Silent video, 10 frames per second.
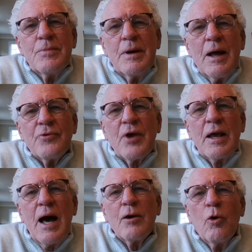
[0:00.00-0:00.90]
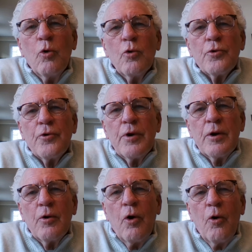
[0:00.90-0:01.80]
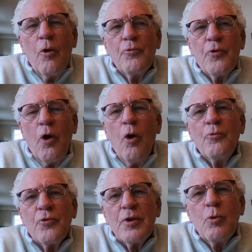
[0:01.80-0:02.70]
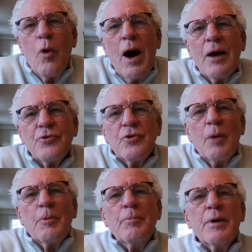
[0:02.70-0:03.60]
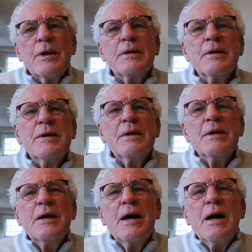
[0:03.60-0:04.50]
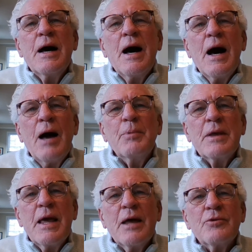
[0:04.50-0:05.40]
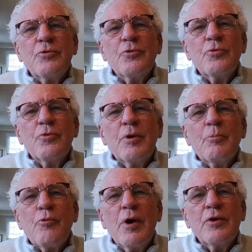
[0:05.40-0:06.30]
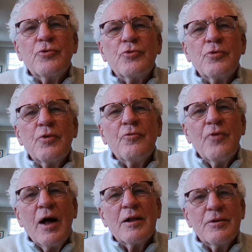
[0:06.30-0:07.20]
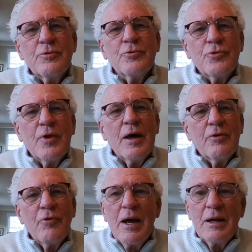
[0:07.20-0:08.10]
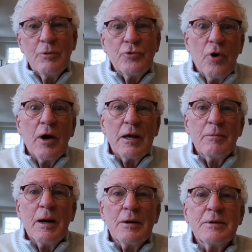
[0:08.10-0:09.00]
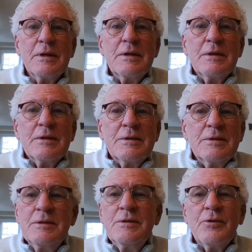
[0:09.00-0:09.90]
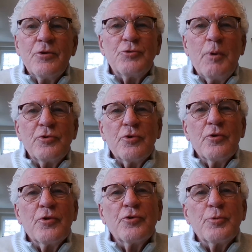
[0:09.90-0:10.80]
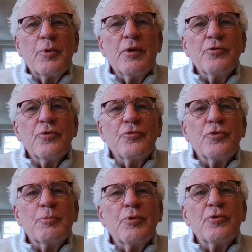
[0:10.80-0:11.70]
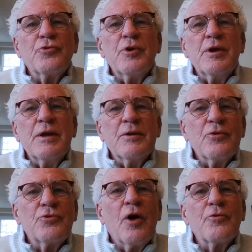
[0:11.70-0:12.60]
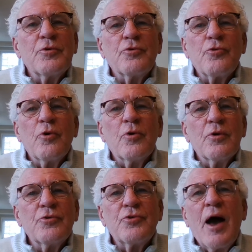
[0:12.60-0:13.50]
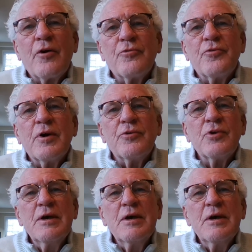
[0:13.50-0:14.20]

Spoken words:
As I got older and hopefully wised up a bit, I began to embrace the values that Randy was talking about, the special disciplines of simplicity and self-control and sacrifice.